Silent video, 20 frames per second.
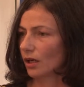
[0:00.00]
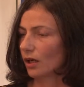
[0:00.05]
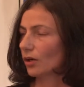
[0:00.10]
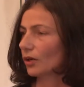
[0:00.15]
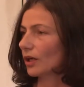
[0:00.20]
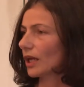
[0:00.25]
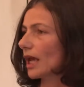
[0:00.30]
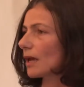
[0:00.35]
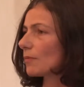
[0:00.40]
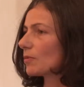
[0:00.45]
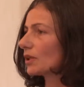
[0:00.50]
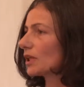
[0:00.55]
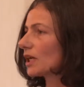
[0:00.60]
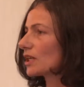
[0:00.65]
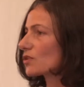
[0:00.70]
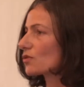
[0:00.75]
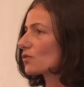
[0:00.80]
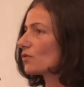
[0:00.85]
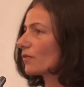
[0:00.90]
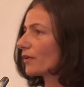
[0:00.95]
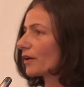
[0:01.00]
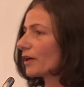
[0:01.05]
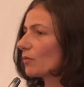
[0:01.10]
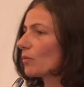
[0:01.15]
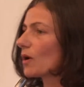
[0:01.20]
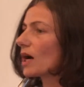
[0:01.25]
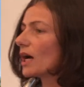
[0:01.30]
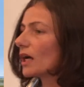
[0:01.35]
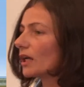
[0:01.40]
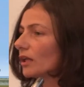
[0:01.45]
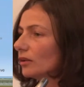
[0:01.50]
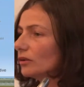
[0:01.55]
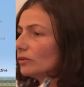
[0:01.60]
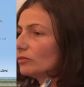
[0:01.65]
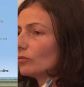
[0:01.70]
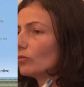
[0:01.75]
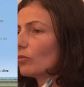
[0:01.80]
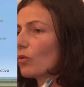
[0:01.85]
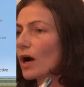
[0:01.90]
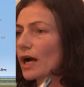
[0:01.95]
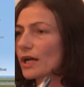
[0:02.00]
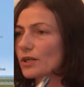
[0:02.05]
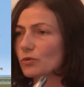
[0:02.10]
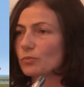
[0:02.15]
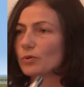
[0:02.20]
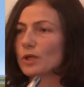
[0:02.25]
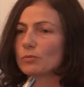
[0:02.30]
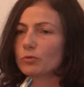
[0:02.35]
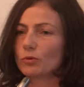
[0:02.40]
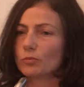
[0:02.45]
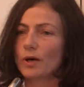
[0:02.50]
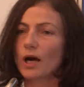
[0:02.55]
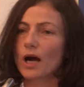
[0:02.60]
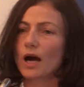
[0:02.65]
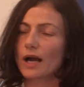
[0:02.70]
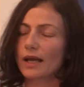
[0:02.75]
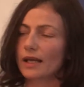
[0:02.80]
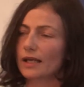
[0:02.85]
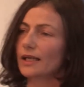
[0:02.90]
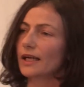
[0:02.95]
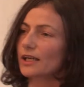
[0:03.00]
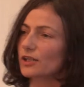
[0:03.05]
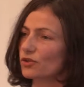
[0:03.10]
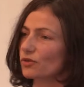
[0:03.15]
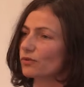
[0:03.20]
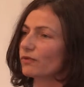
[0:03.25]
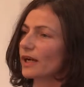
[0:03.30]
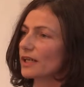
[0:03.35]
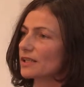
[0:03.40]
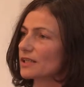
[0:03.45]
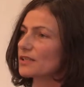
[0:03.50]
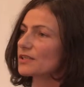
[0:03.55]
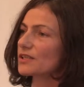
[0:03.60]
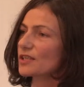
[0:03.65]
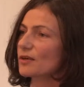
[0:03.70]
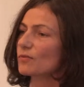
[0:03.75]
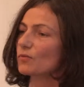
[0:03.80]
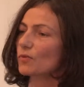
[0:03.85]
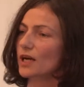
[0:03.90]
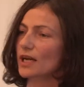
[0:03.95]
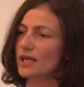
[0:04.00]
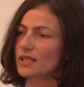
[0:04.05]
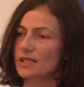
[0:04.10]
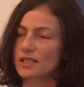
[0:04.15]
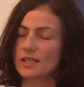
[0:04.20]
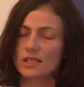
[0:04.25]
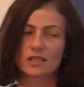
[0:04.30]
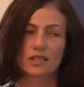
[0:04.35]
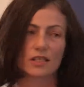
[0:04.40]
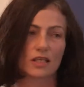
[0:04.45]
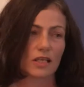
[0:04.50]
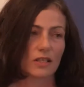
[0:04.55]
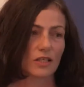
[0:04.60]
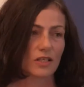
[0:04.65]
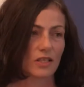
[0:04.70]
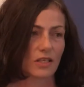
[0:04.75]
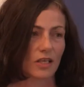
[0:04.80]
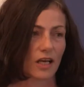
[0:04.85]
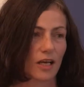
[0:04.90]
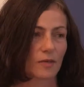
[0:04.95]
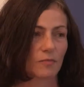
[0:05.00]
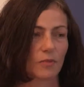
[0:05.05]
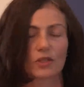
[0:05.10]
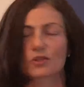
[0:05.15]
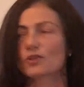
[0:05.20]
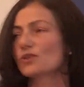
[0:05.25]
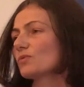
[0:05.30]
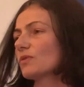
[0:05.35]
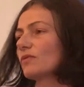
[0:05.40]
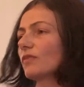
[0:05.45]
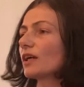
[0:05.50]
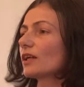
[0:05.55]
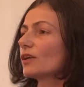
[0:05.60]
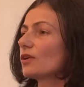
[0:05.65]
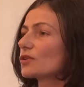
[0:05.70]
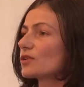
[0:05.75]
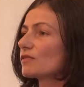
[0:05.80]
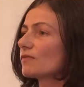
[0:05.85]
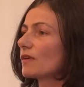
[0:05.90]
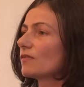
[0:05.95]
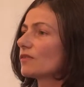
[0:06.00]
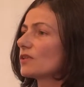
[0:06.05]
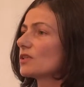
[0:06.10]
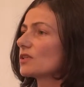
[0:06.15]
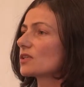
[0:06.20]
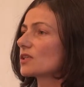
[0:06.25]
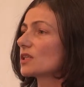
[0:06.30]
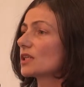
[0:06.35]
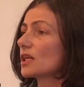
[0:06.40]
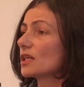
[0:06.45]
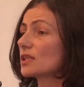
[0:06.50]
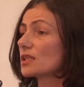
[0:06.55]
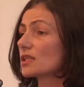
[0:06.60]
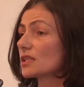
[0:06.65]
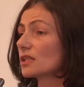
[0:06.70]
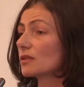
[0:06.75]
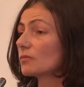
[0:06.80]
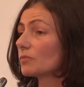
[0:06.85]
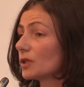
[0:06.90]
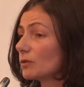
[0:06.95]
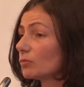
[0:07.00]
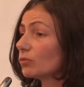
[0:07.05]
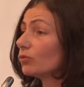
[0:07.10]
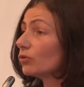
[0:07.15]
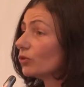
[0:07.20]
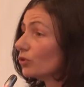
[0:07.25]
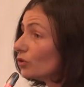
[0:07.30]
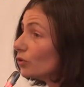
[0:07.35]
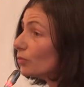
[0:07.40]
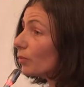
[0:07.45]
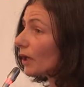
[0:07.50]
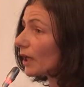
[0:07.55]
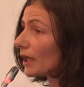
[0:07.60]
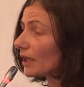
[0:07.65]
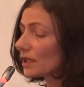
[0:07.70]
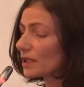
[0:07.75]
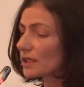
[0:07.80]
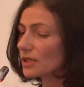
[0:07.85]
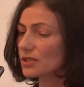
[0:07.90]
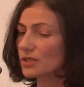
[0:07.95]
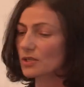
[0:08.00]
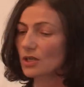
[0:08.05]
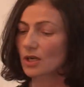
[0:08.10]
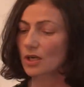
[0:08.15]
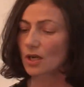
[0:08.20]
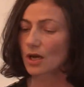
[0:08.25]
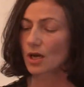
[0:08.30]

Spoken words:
Okay, but that's all very well. Why do people buy? In actual fact, in some ways, I didn't need this slide because we've had lots of evidence today to say that people do buy this.